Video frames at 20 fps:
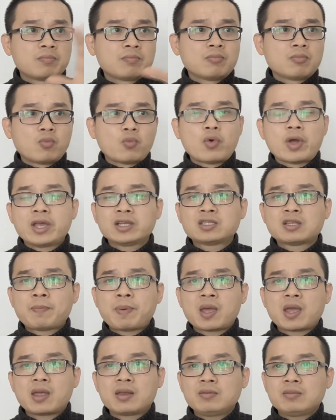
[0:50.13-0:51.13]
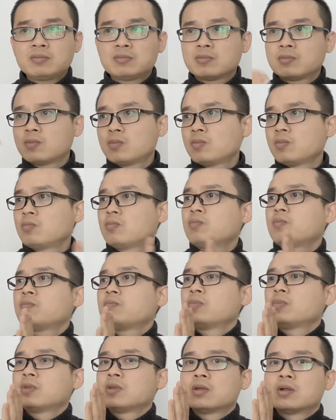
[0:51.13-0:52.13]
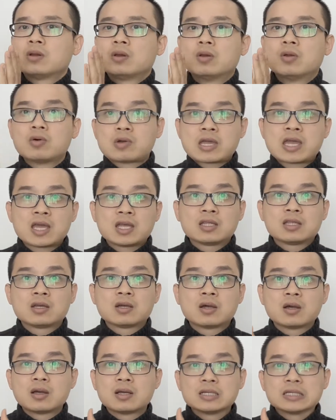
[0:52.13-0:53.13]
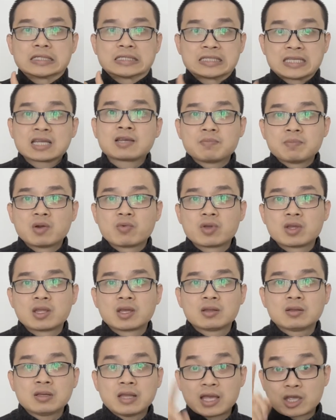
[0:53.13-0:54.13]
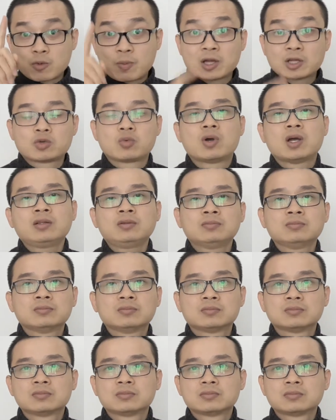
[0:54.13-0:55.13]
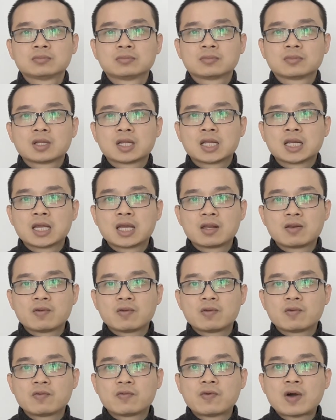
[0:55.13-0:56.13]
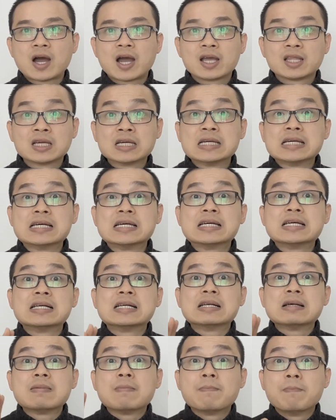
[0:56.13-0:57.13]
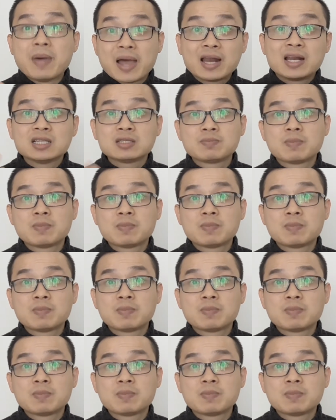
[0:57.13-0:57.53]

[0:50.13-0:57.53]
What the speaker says: Where's the pain? Locate the sick meridian, acupuncture 1. Then find the balanced